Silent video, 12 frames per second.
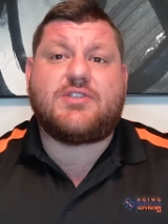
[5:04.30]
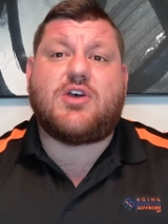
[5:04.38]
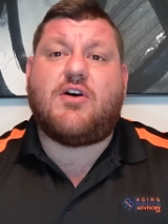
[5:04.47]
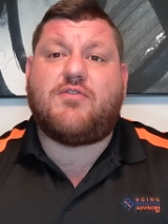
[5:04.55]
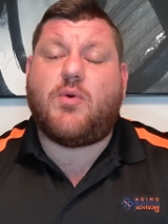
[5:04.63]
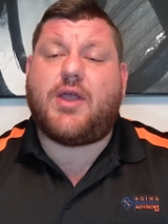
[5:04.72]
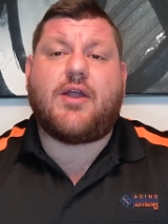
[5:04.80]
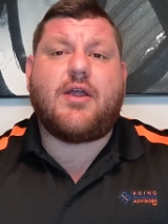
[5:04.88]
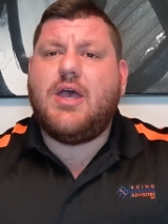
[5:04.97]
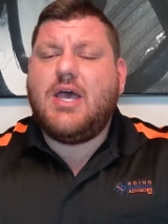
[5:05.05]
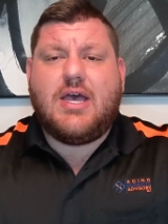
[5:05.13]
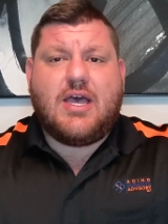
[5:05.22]

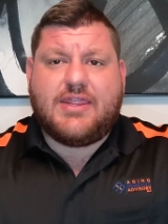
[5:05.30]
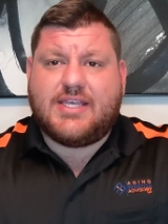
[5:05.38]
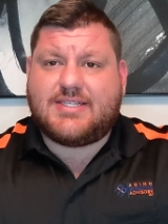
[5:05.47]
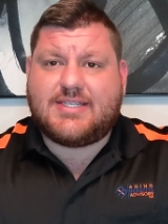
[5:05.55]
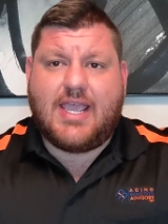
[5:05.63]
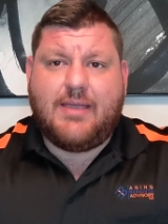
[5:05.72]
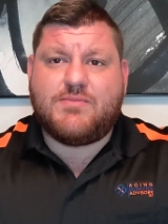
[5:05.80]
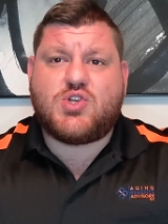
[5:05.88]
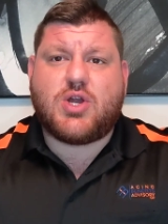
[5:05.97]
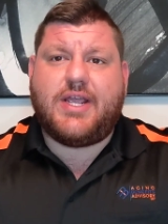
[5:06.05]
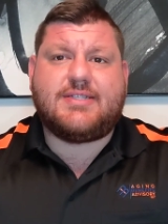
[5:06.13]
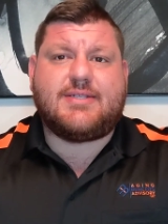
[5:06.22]
software, the same
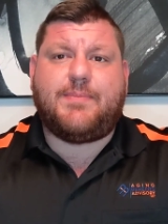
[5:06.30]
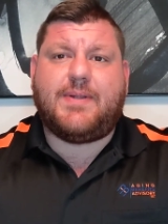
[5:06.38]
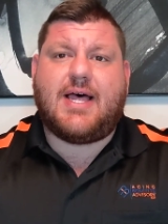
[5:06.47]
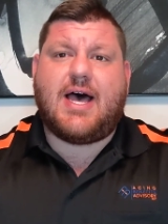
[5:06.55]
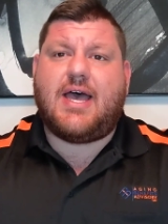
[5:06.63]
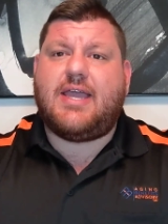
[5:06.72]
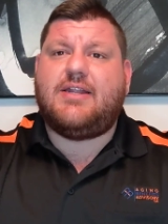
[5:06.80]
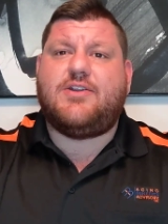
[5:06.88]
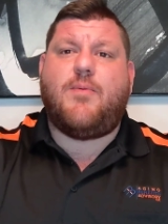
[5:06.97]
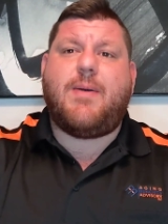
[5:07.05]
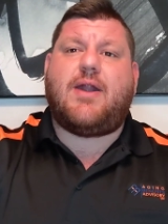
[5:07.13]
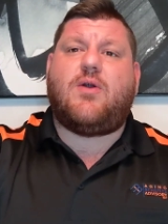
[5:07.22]
traits apply
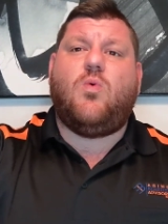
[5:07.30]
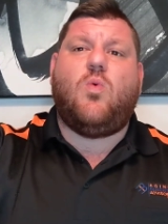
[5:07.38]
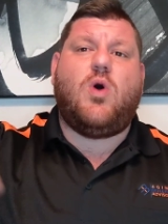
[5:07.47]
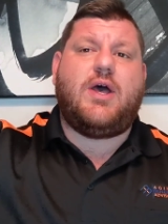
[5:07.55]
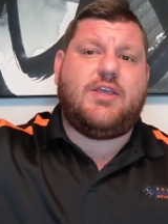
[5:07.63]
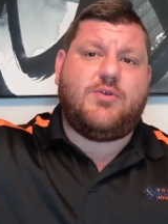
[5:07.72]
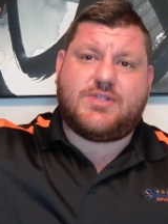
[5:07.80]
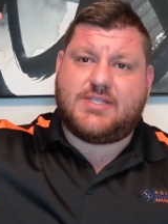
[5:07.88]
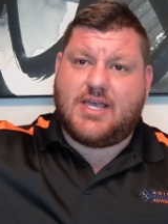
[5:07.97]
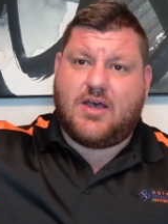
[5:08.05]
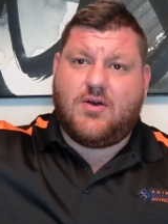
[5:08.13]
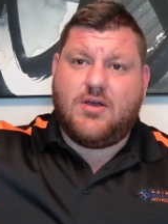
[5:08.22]
no matter what you
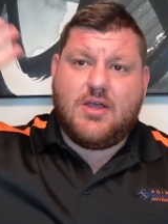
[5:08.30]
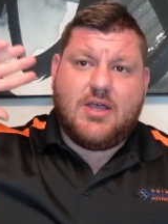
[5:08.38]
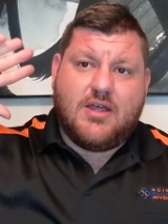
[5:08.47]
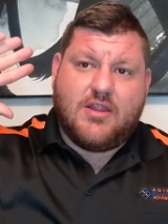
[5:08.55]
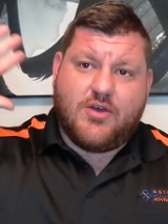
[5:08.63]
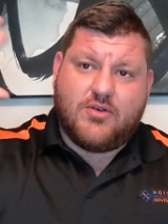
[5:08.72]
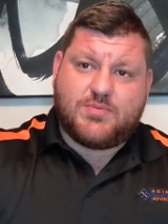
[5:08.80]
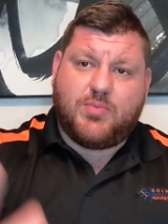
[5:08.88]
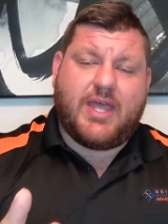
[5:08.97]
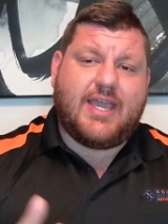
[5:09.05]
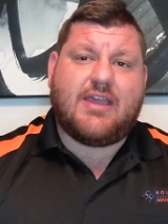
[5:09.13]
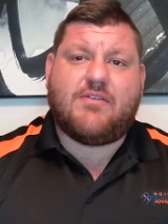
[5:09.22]
sell. Those
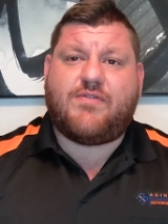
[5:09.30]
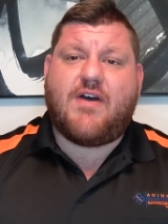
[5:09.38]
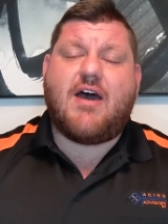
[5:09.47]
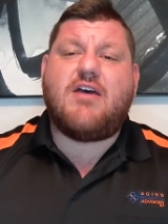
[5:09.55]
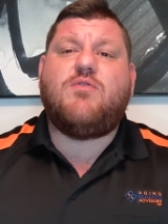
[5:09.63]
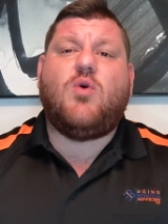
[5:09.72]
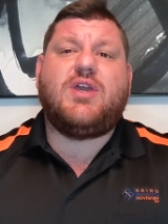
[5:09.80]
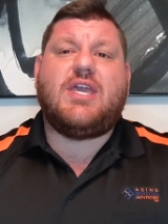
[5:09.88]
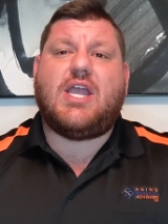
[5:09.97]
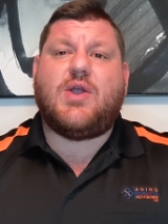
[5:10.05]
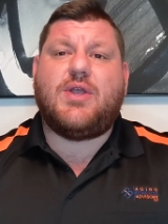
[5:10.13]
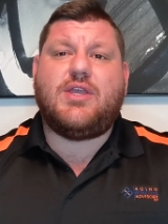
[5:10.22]
blanket 5 will
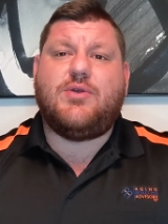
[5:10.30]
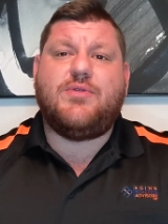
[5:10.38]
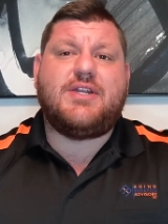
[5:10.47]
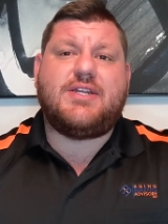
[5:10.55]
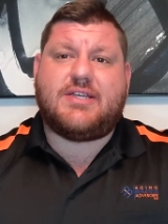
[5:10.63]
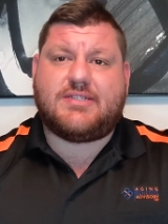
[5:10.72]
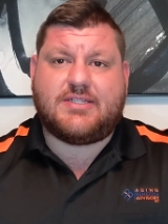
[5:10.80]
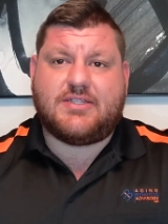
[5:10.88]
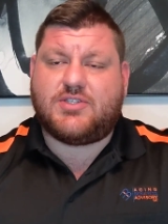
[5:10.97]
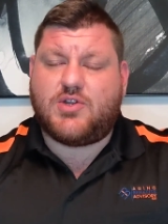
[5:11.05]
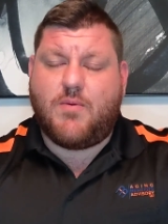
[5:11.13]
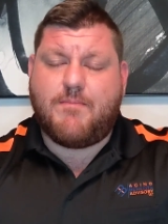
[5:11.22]
carry you the
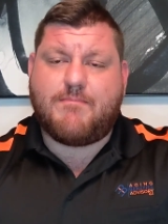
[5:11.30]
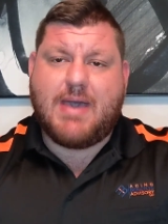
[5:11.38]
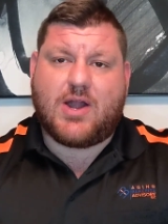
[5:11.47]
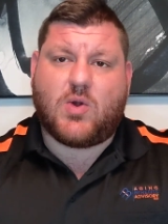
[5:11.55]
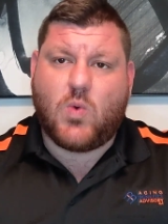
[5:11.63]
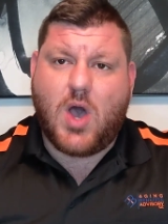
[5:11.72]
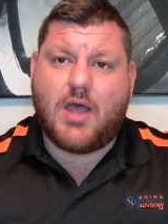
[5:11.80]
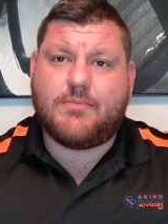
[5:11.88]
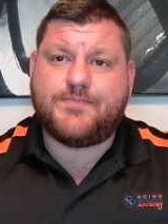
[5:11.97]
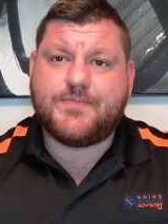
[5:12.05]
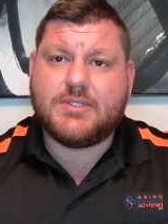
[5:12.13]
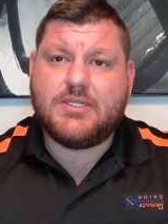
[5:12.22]
distance no matter
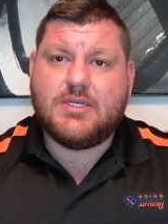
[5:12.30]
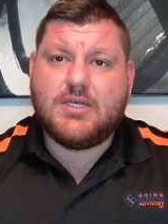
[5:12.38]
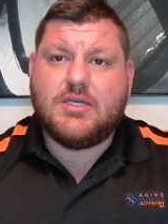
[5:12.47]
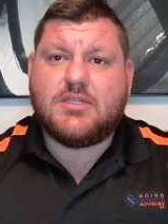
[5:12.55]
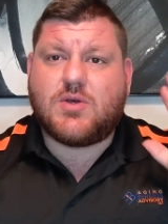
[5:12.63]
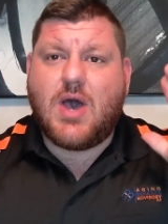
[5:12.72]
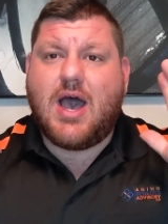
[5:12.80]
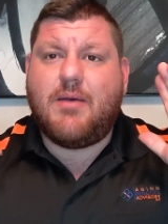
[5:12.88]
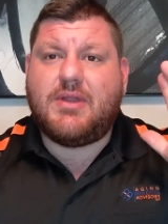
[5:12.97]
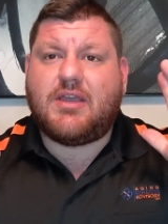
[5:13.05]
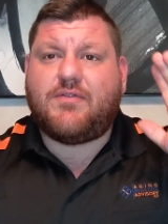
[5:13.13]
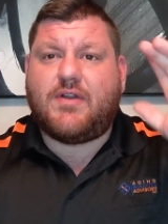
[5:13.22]
what. So
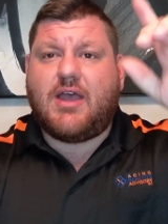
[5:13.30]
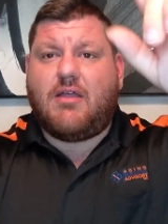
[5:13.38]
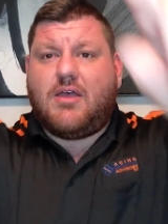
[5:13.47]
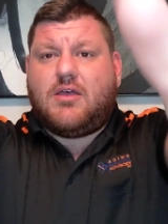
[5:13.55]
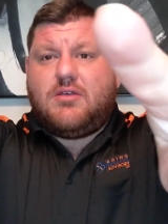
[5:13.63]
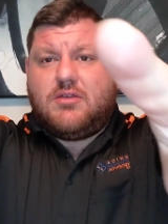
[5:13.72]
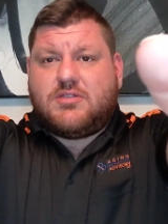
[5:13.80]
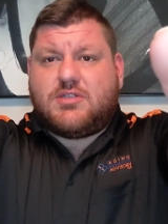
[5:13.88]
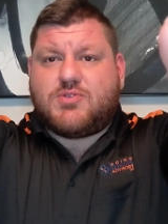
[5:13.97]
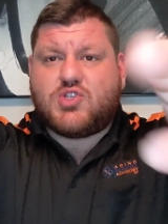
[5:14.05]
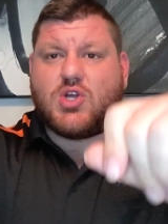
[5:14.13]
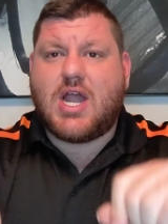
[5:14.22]
I'm Nick Vanilla.
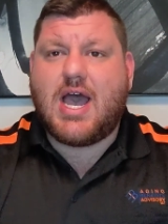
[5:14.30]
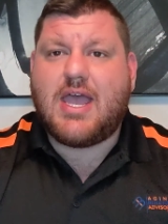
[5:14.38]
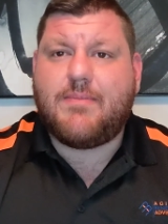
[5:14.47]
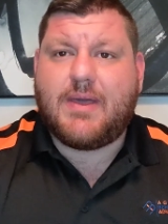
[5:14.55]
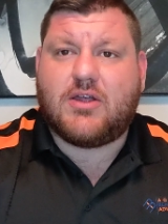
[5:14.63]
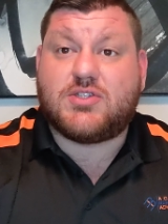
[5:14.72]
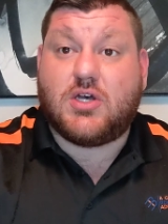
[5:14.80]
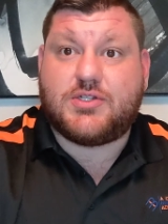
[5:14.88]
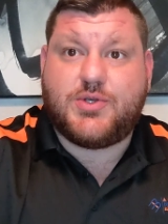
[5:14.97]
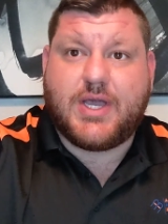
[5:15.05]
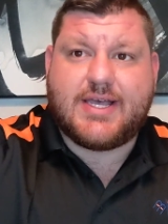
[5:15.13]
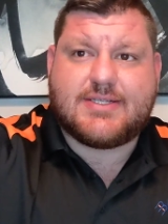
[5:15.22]
Subscribe. I'll talk
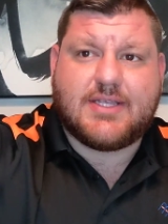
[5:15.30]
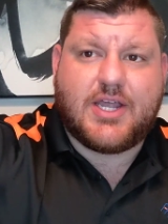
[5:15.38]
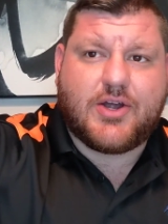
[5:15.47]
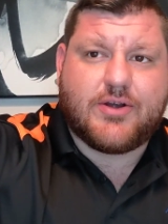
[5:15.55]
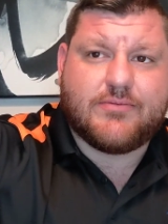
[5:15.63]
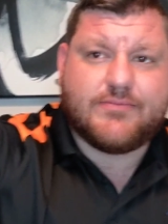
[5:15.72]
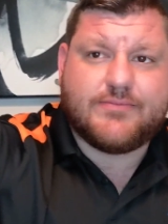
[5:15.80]
to you guys later.